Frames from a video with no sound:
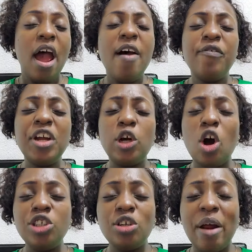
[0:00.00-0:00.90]
every
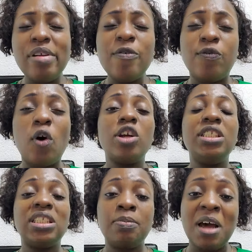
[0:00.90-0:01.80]
contrary
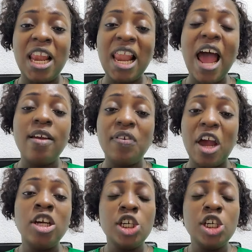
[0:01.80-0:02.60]
voice in my life,